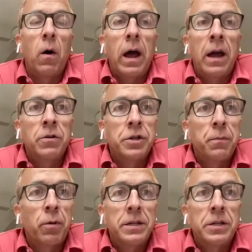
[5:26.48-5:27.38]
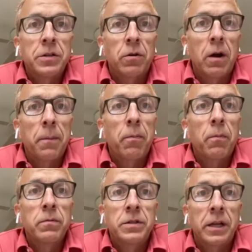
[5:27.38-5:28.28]
Energy prices are up
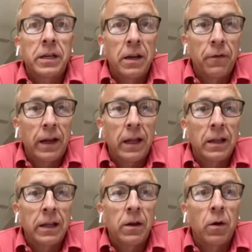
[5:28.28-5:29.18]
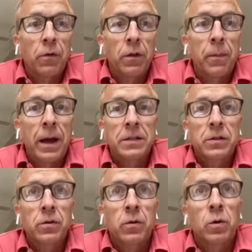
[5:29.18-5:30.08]
significantly over the
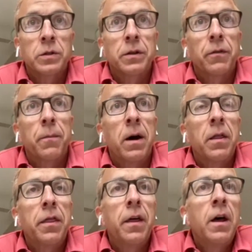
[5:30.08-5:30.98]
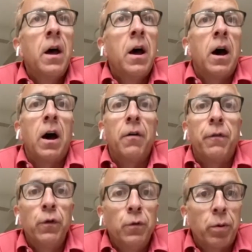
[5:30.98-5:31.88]
past course of the month.
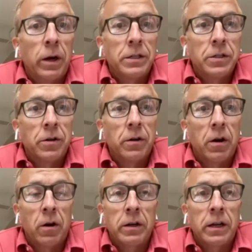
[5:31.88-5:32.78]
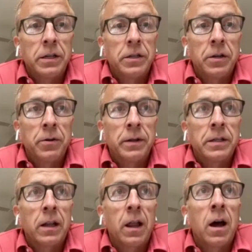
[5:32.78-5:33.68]
Food prices are continuing
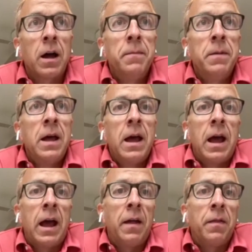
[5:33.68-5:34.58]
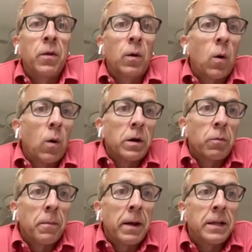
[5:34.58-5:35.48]
to climb, and the core
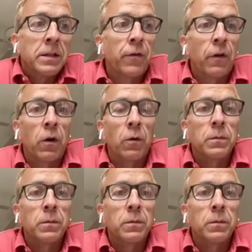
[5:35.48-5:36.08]
remains firm.